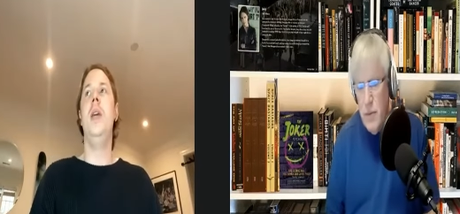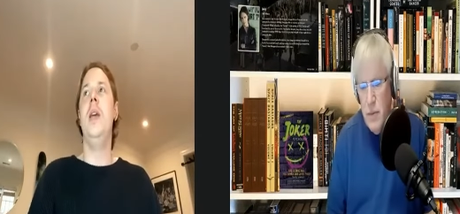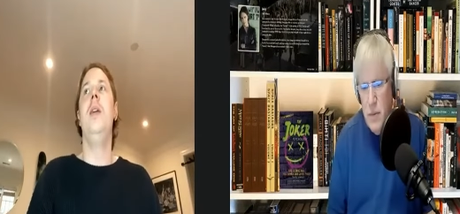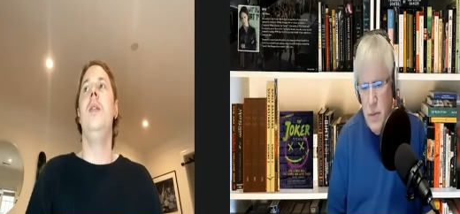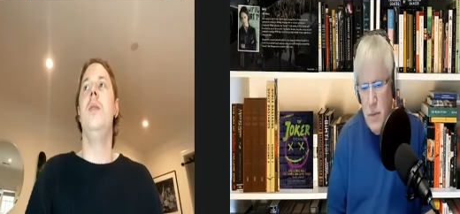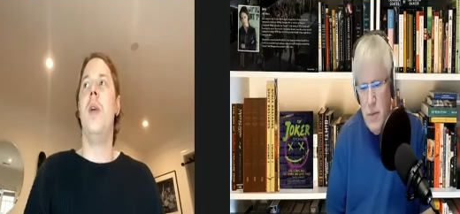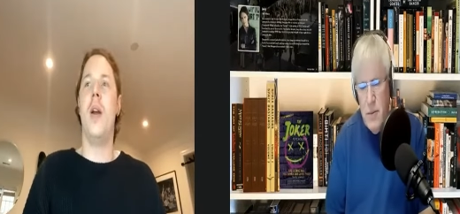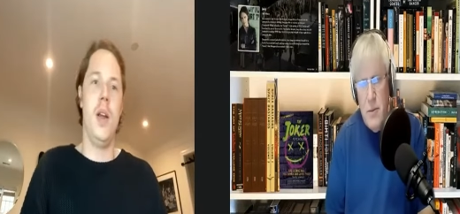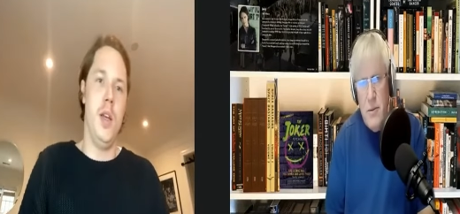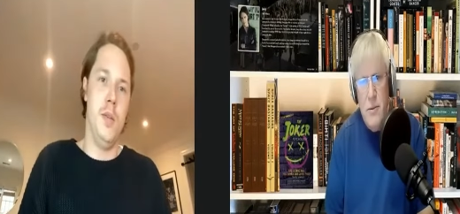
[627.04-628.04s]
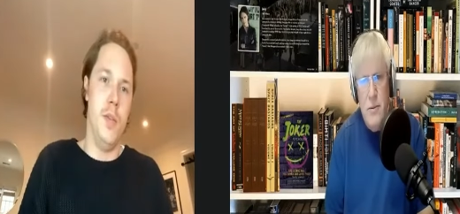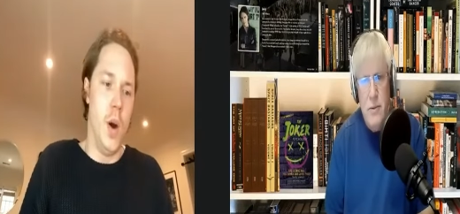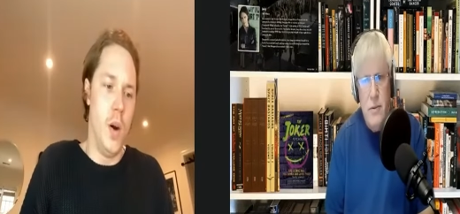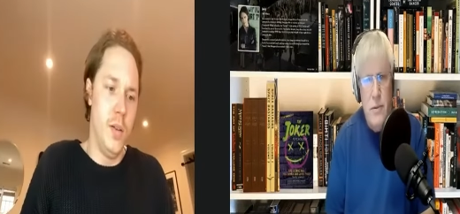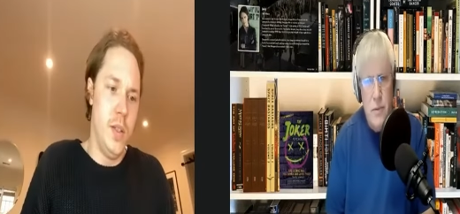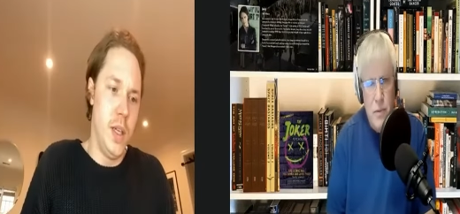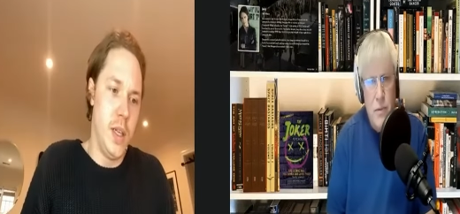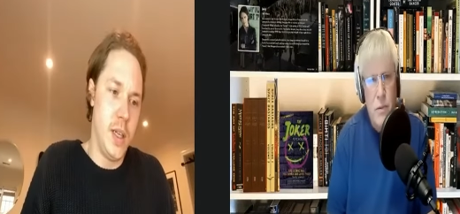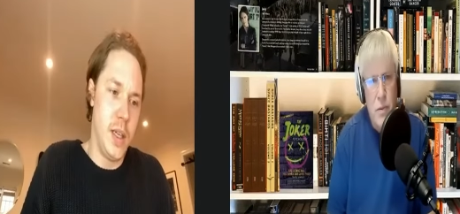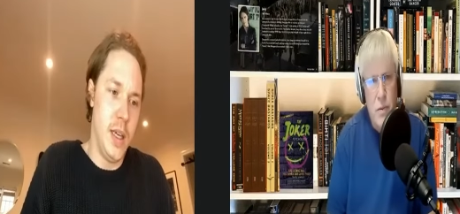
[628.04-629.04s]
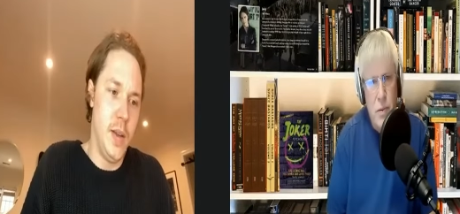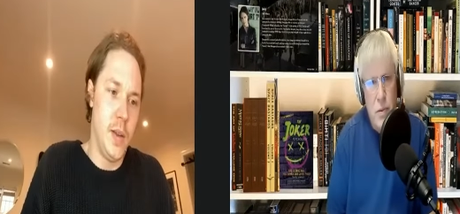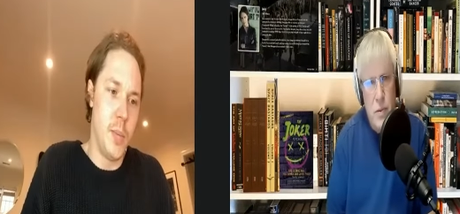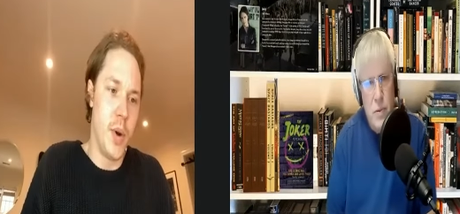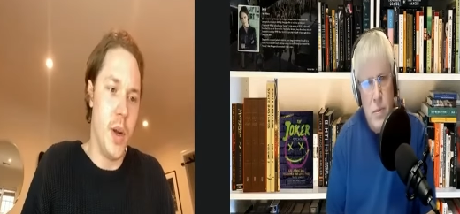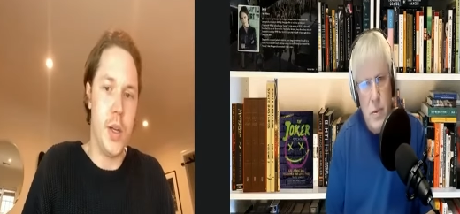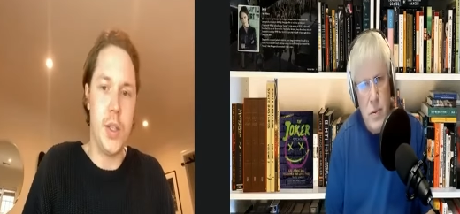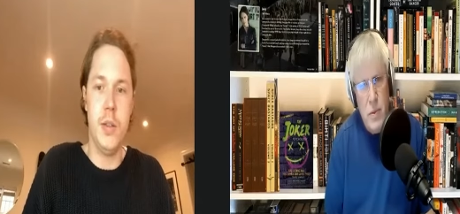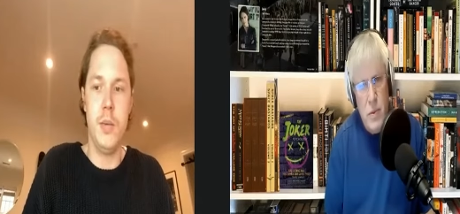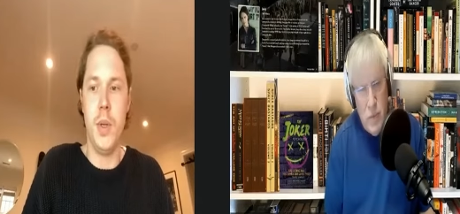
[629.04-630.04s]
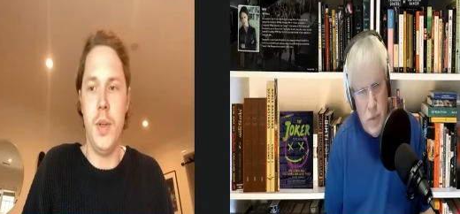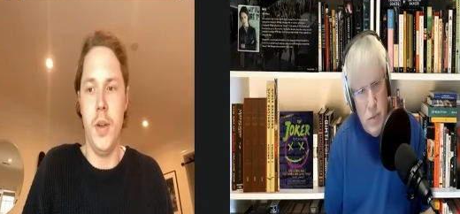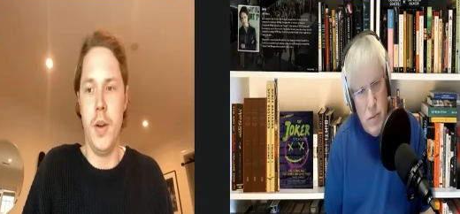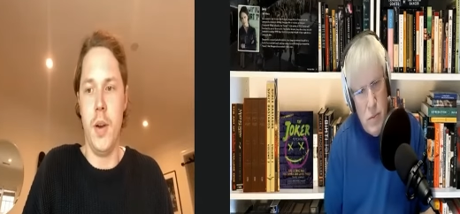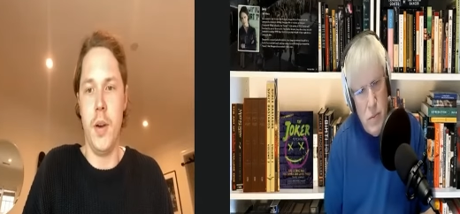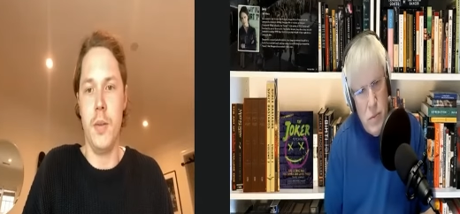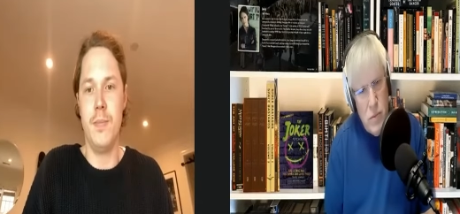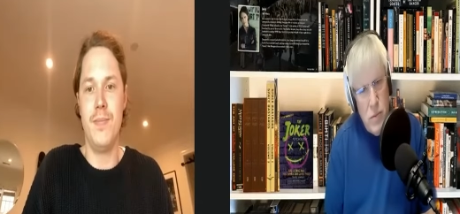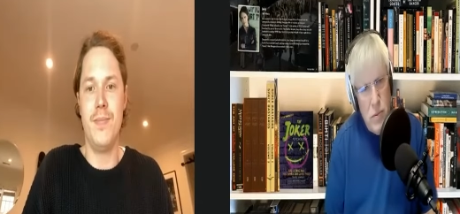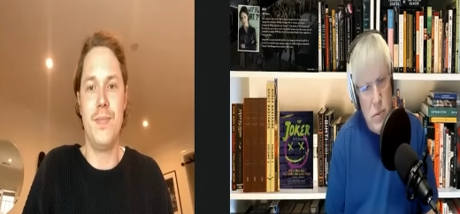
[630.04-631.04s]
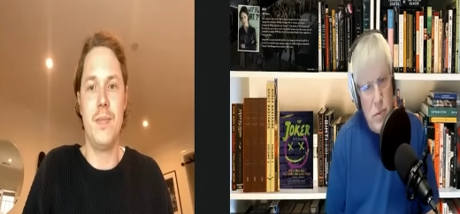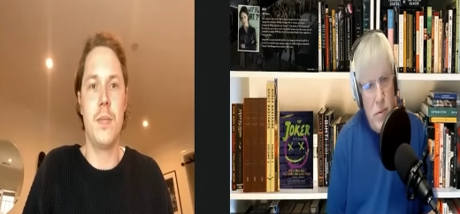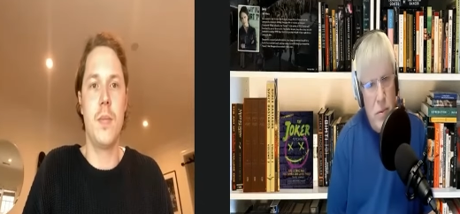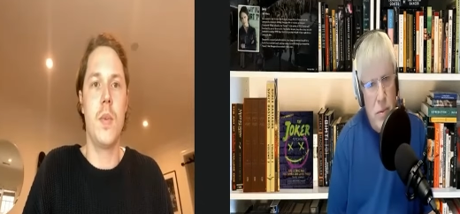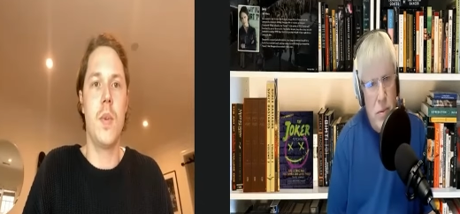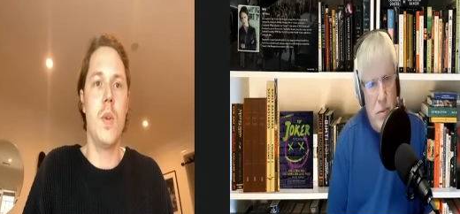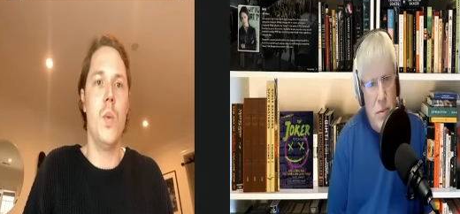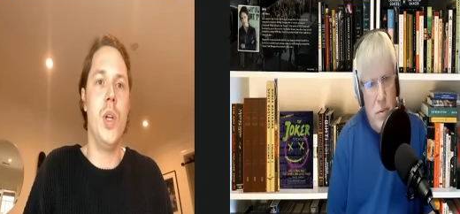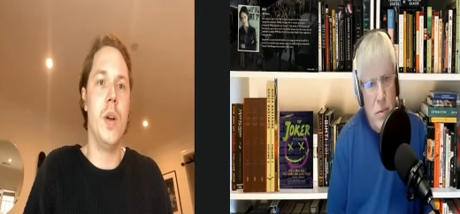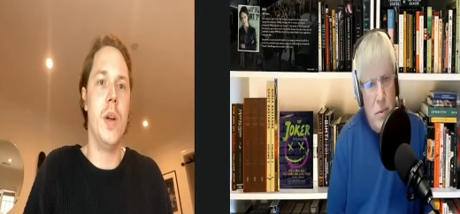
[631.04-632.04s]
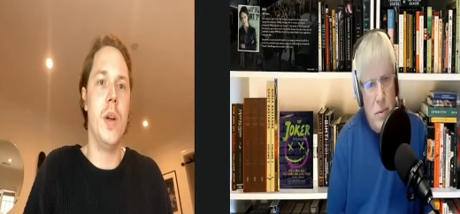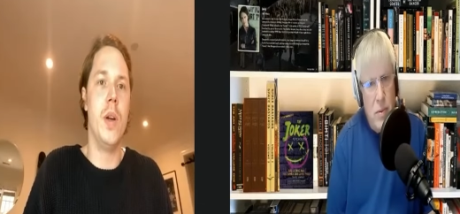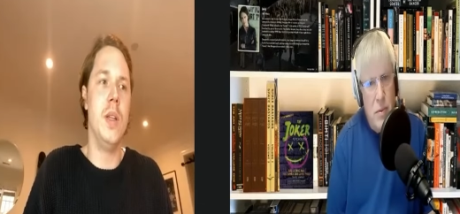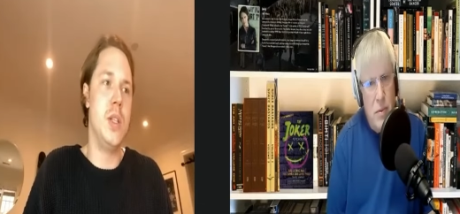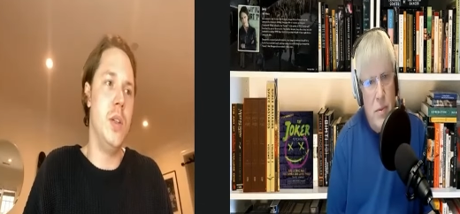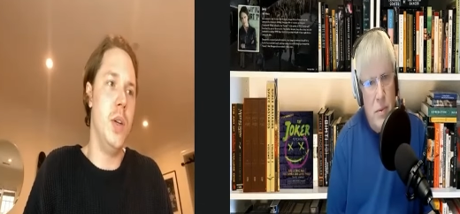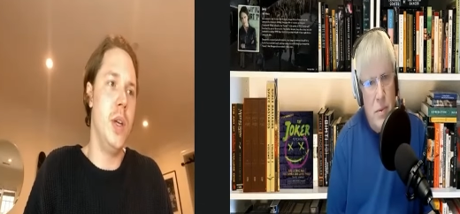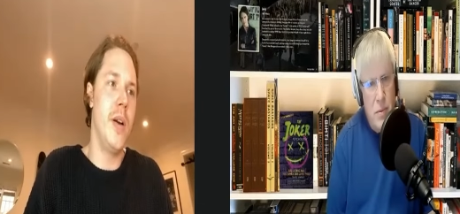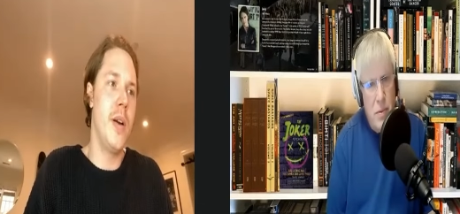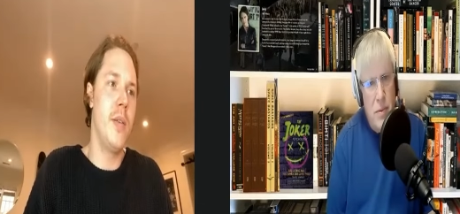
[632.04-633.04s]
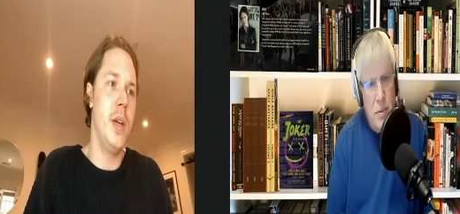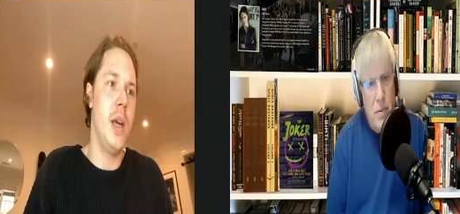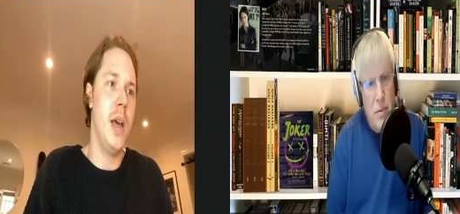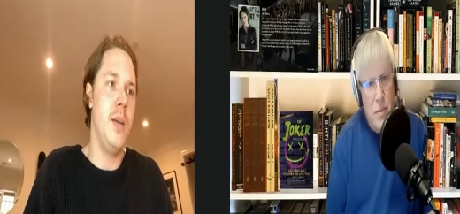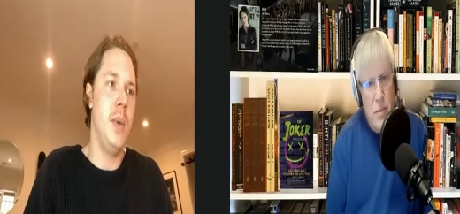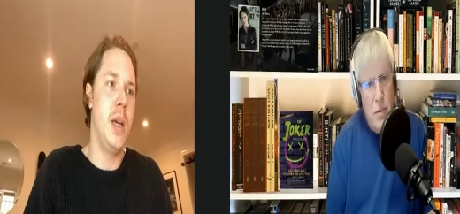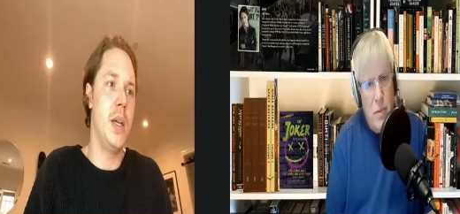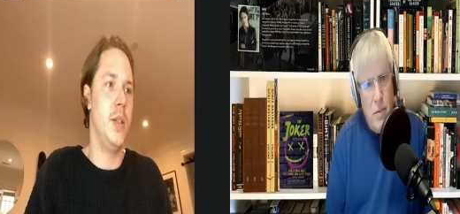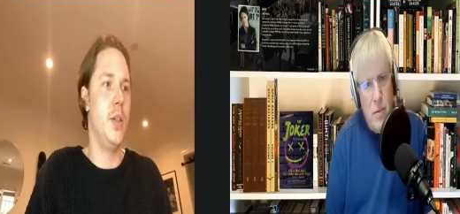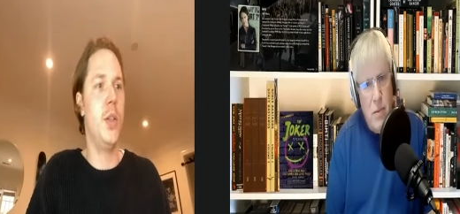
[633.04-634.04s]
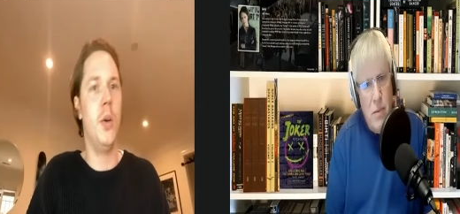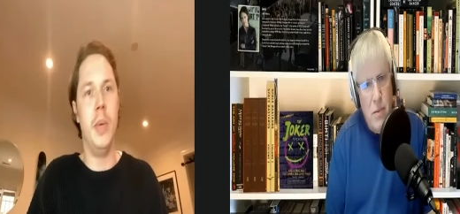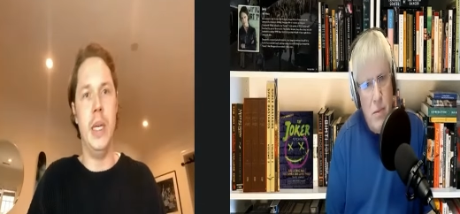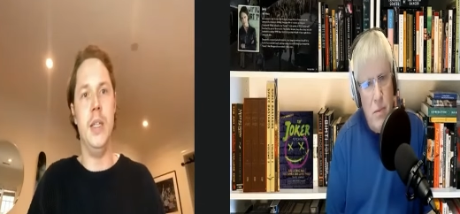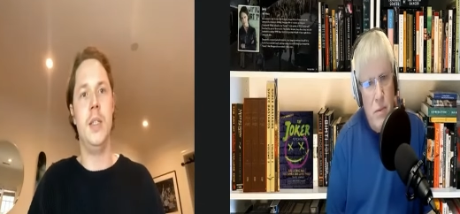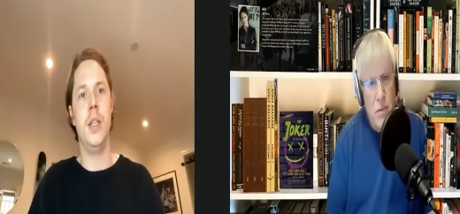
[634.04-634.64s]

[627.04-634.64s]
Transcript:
Speaker 1: be very involved in the production when you're when you're in the studio every day because there's so many